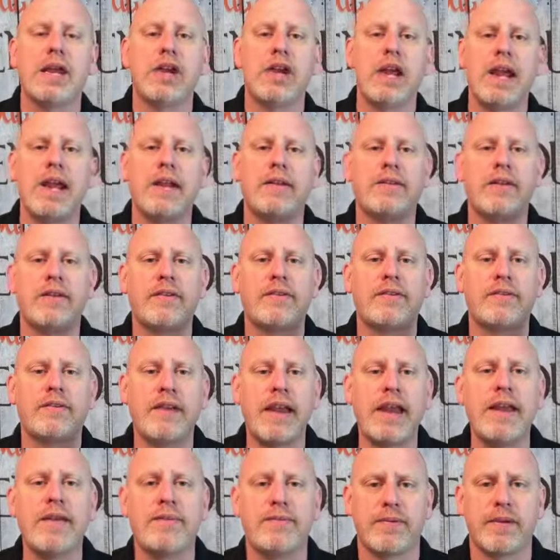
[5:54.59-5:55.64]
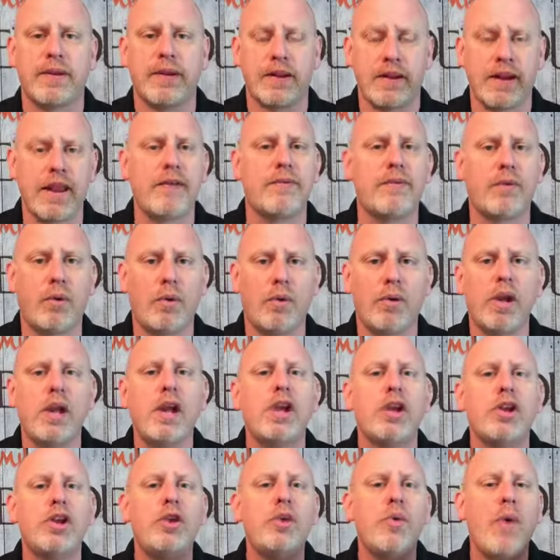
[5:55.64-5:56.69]
It's a safe level.
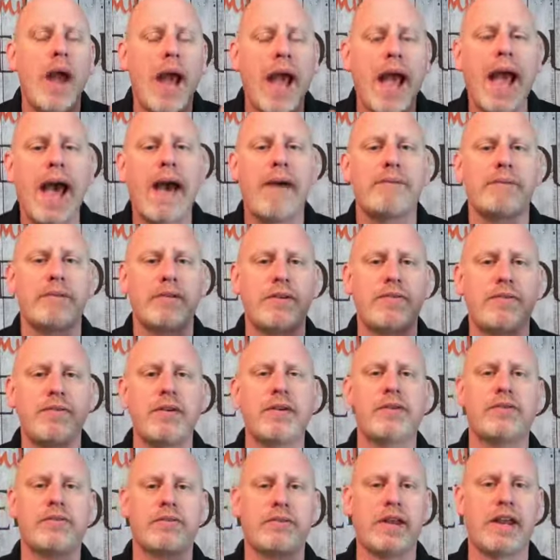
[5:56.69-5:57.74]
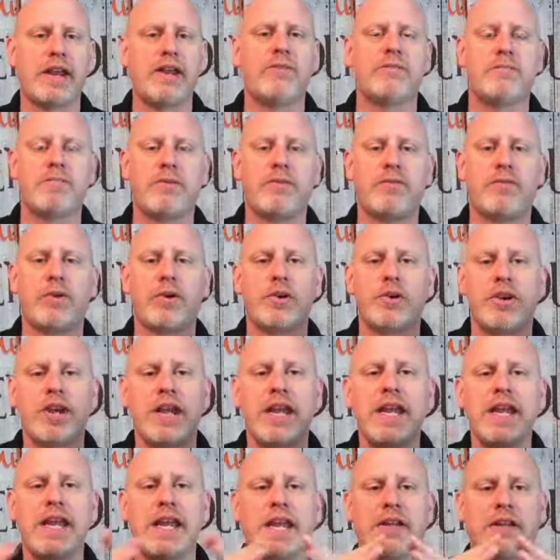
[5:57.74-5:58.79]
You have to feel safe before you
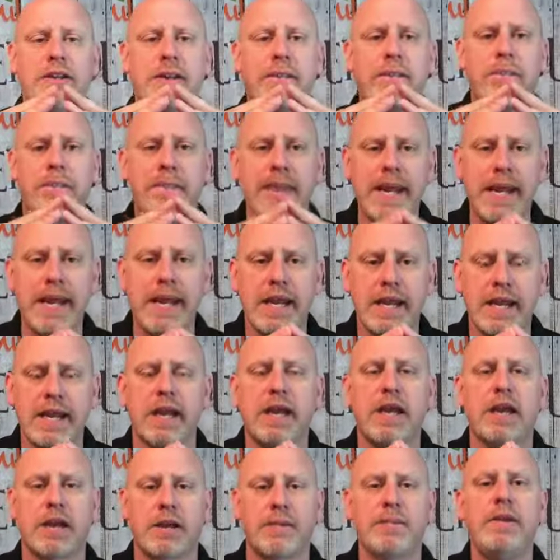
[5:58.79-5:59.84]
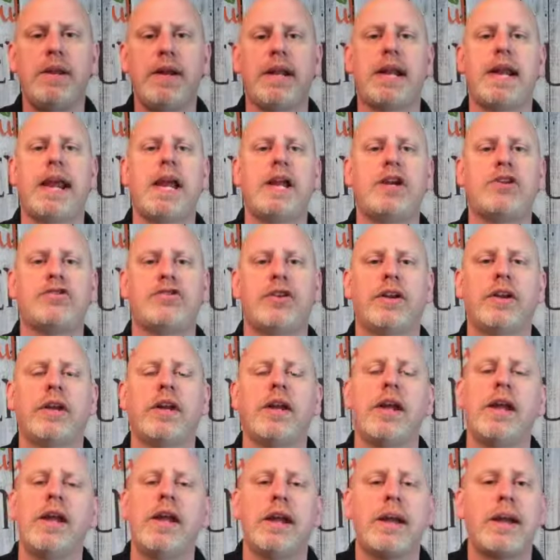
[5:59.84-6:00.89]
can get to peak communication.
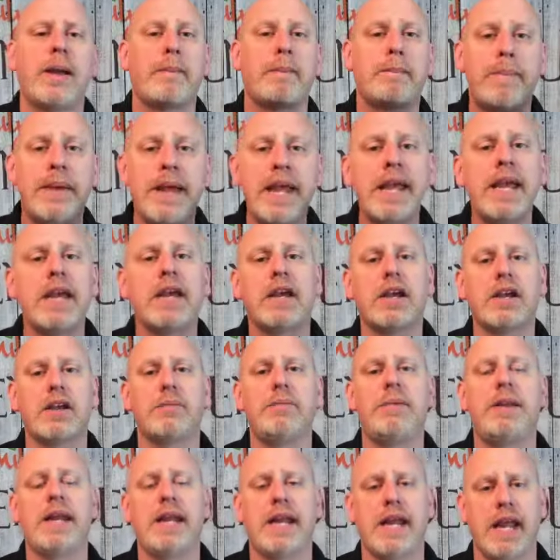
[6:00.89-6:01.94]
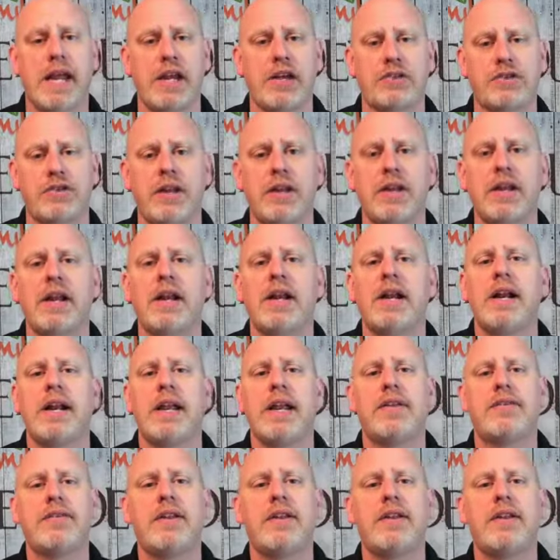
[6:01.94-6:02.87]
Now, peak communication is